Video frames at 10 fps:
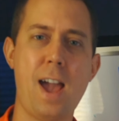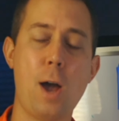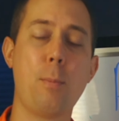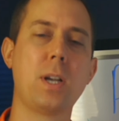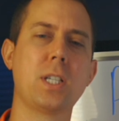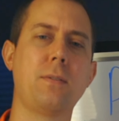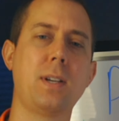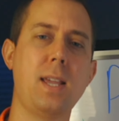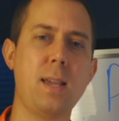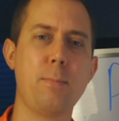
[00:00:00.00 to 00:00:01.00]
how much of
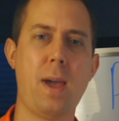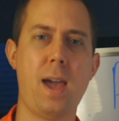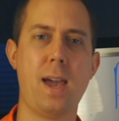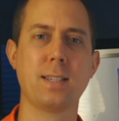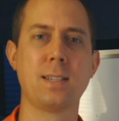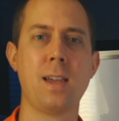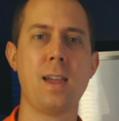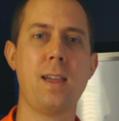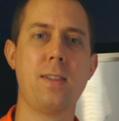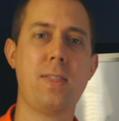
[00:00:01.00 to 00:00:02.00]
an impact
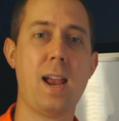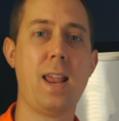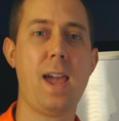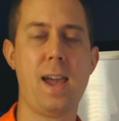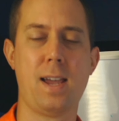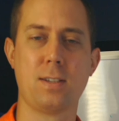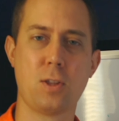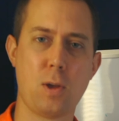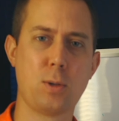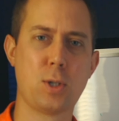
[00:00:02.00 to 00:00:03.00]
that has,
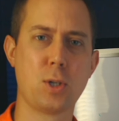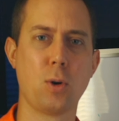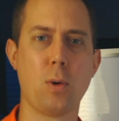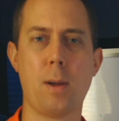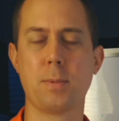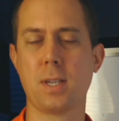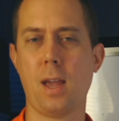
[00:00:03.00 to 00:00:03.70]
those screw-ups.